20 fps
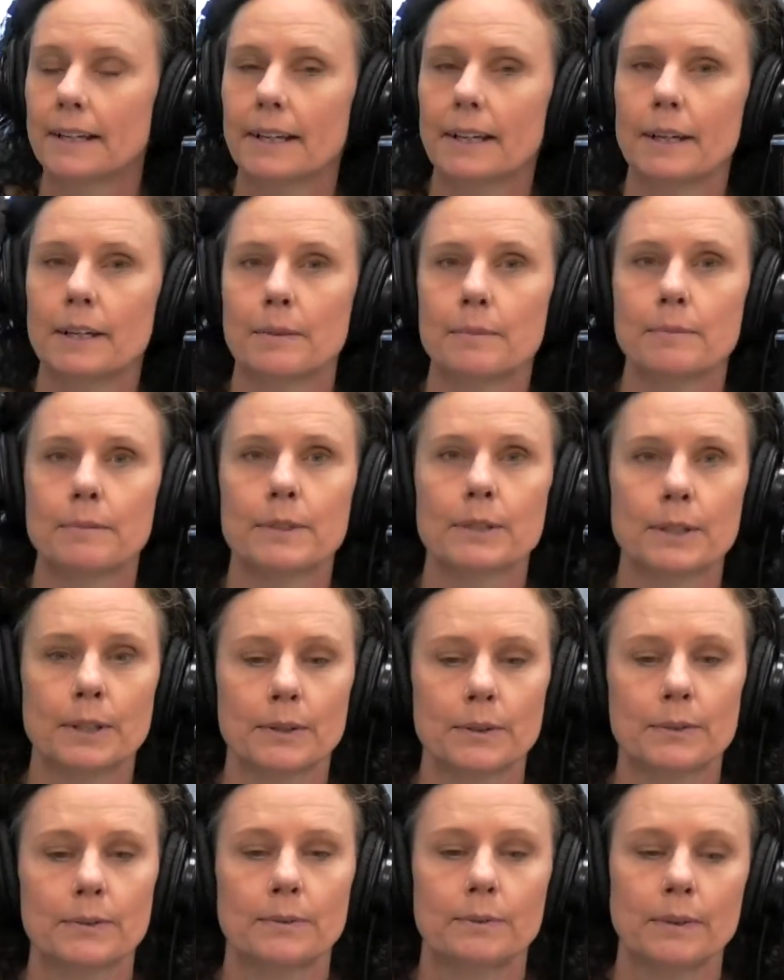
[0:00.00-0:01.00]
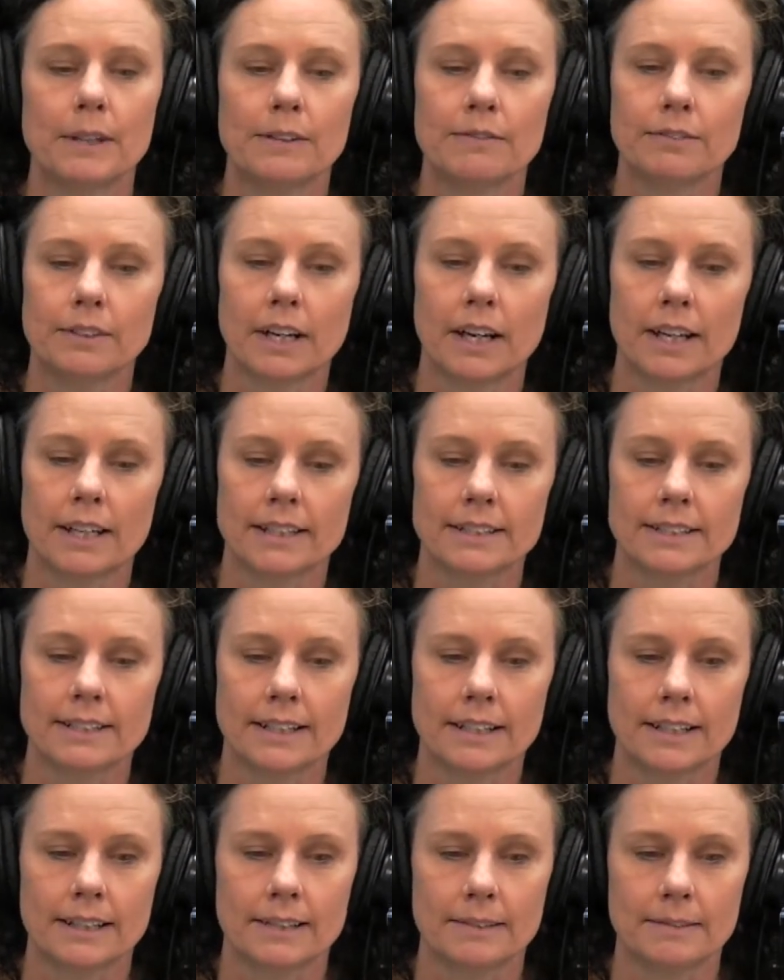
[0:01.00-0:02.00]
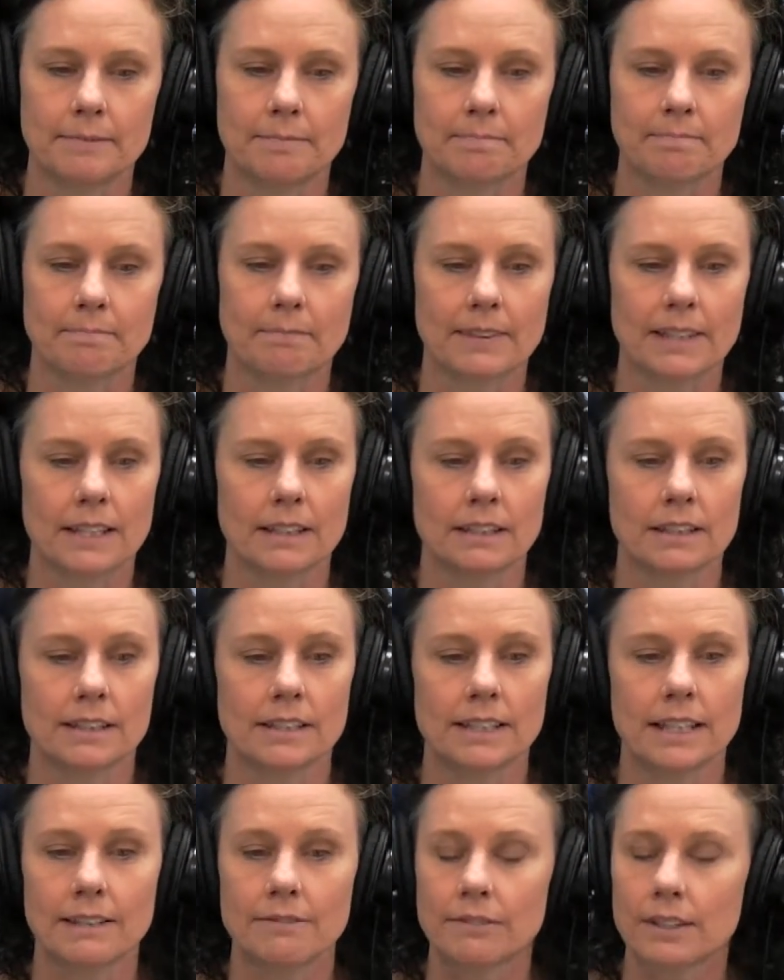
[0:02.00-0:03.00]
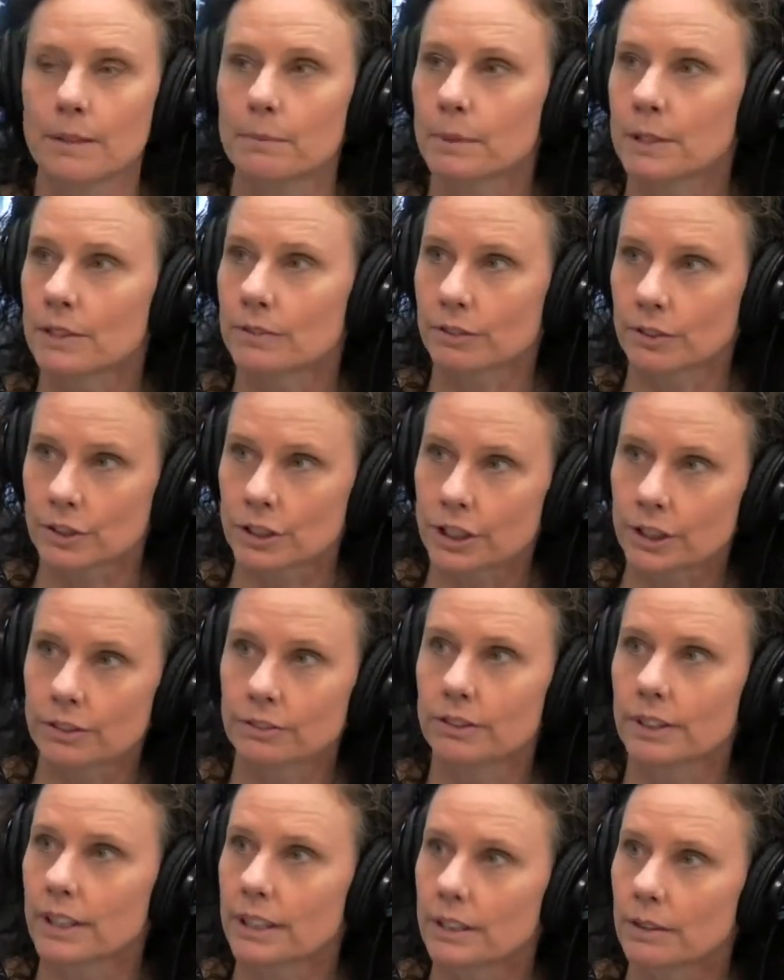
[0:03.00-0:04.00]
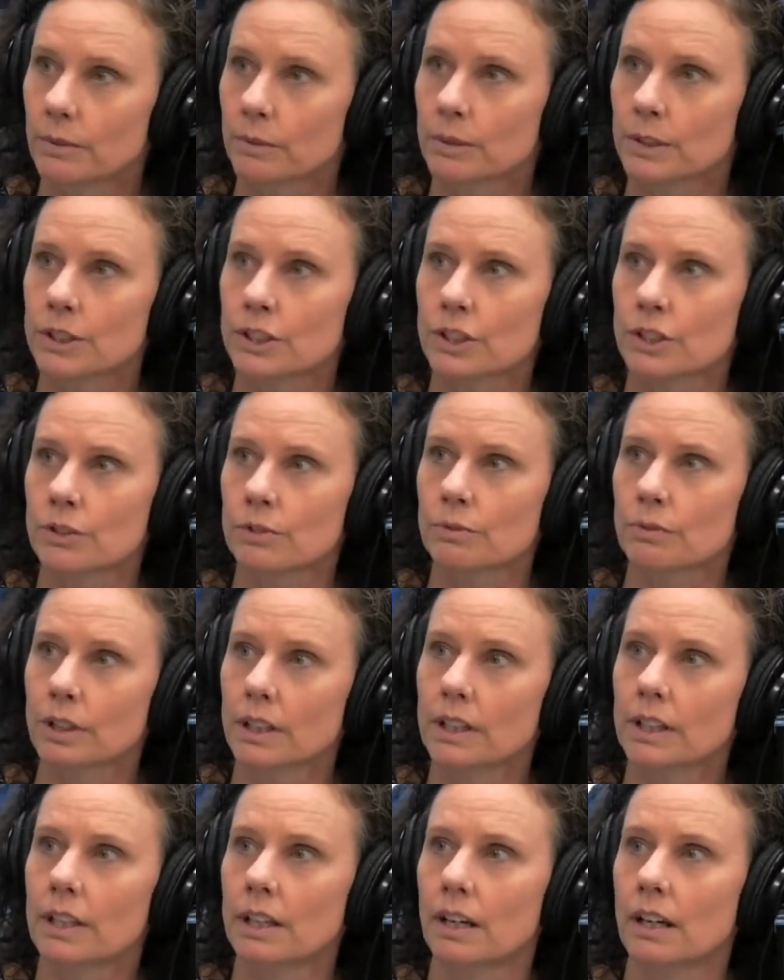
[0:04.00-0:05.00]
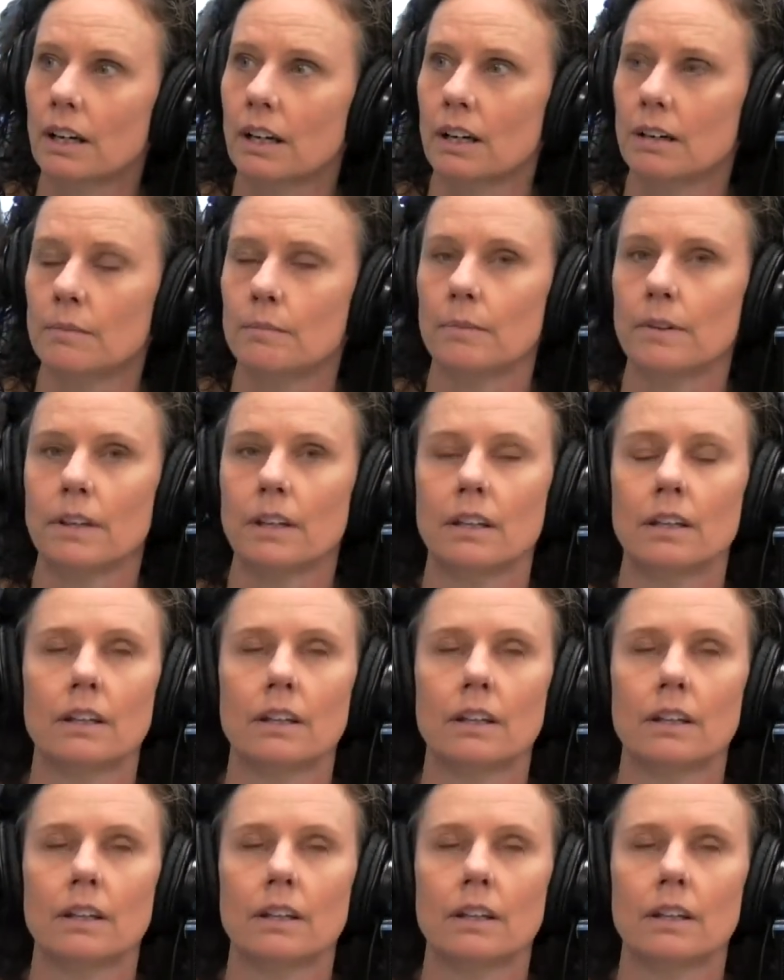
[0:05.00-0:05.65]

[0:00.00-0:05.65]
Um, so, we've got um, Safe Families for Children, which is really um,